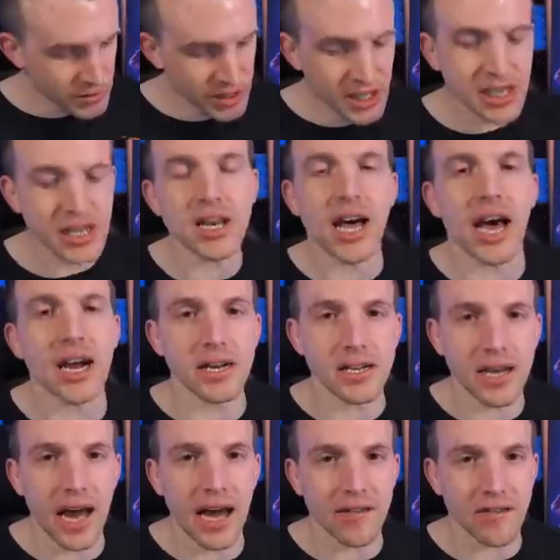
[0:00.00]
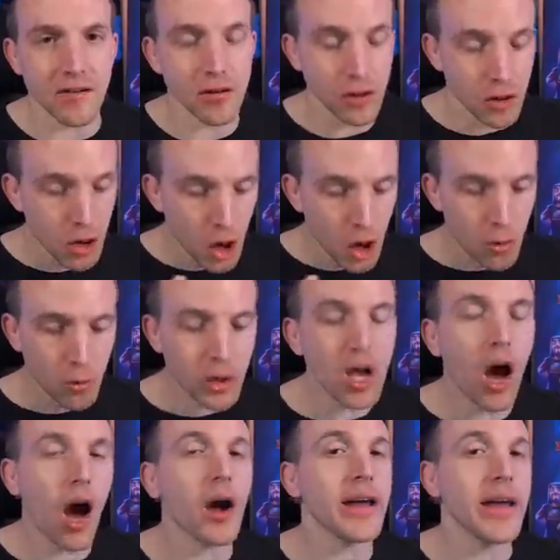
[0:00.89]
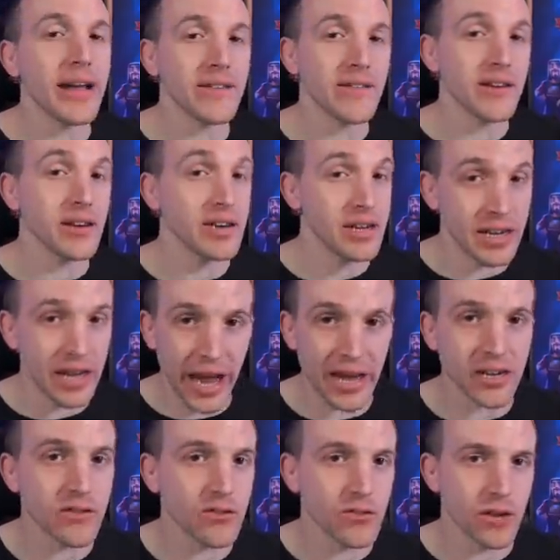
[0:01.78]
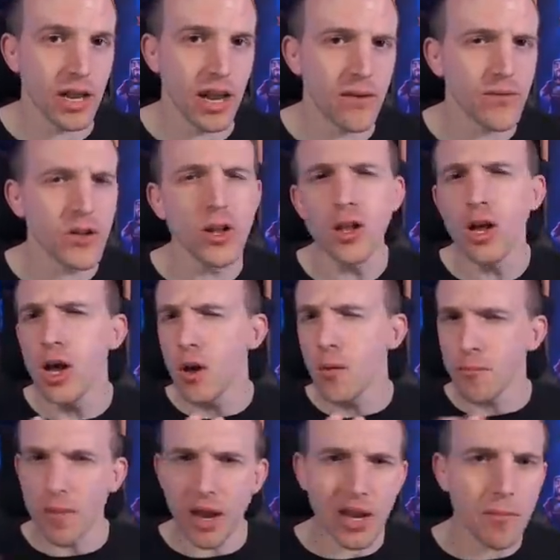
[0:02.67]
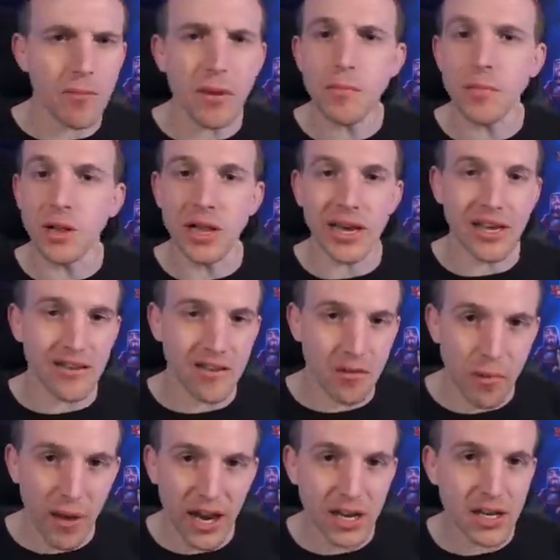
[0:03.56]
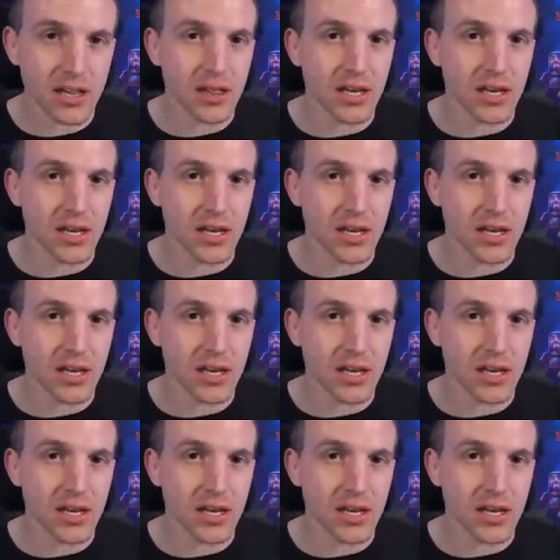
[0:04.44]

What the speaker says: The Clan Castle. We are getting an extra level. Many people expected